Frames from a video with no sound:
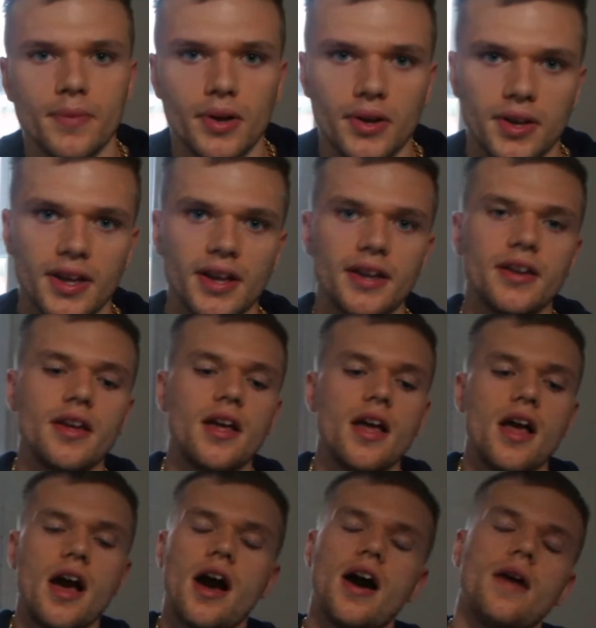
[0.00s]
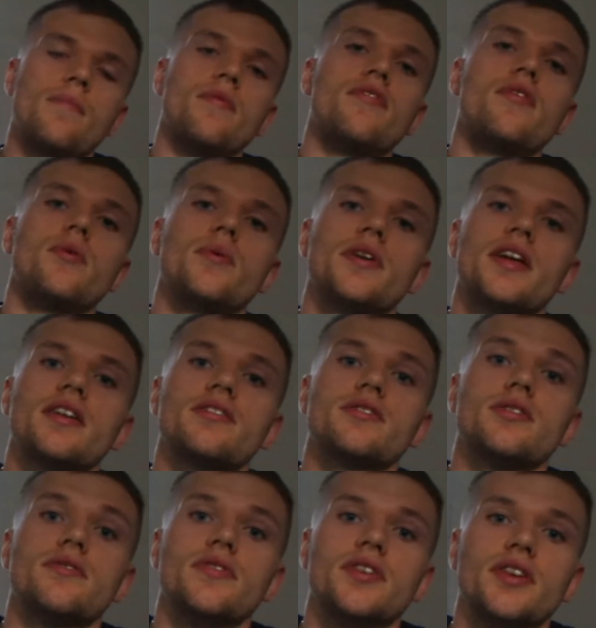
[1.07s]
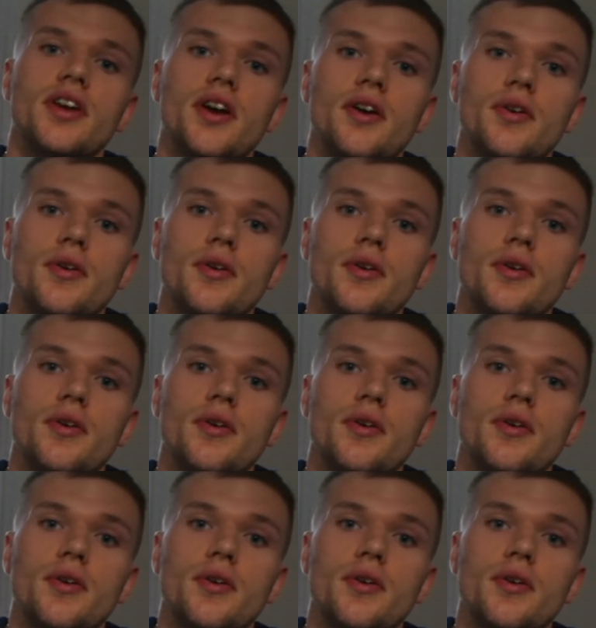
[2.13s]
Okay, before we get to the video,